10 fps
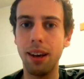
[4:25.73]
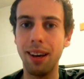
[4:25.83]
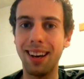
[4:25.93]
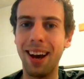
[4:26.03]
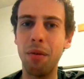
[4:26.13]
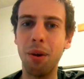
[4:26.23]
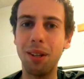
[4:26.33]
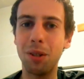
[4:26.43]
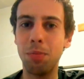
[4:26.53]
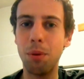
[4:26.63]
he kind of
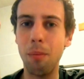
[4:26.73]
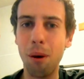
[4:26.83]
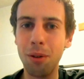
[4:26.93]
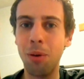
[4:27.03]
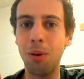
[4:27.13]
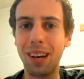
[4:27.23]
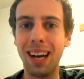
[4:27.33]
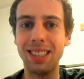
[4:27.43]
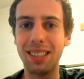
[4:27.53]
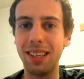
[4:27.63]
wanted to promote the whole
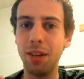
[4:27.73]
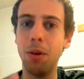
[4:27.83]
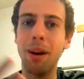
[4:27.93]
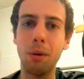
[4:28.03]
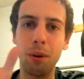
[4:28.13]
gaijin thing, you know,